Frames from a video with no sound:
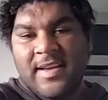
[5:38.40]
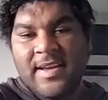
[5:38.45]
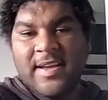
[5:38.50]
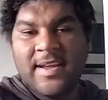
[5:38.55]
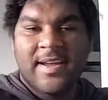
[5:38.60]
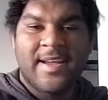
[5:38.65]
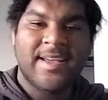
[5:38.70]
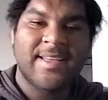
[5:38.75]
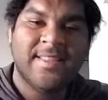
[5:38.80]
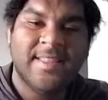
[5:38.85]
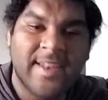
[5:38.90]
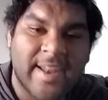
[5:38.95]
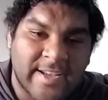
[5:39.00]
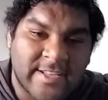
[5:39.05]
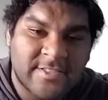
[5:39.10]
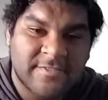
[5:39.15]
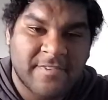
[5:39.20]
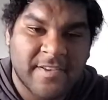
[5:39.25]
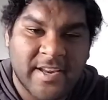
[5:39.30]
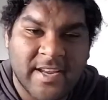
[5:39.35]
in the
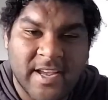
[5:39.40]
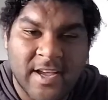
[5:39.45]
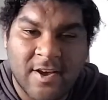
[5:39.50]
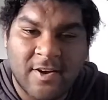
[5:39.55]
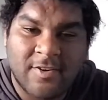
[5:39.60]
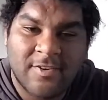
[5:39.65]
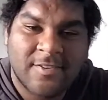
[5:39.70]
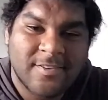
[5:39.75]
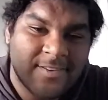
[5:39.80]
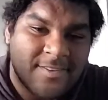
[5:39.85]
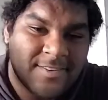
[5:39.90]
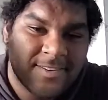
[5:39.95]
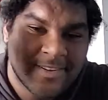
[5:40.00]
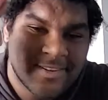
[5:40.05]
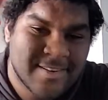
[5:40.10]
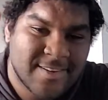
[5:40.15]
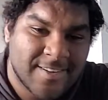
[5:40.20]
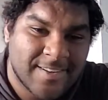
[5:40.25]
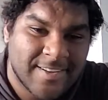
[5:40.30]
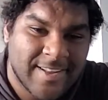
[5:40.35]
next video.
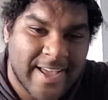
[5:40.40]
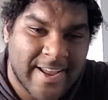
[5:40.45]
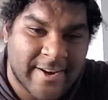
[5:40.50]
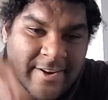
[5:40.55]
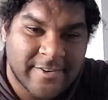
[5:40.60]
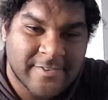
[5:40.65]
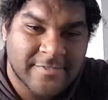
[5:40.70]
Later.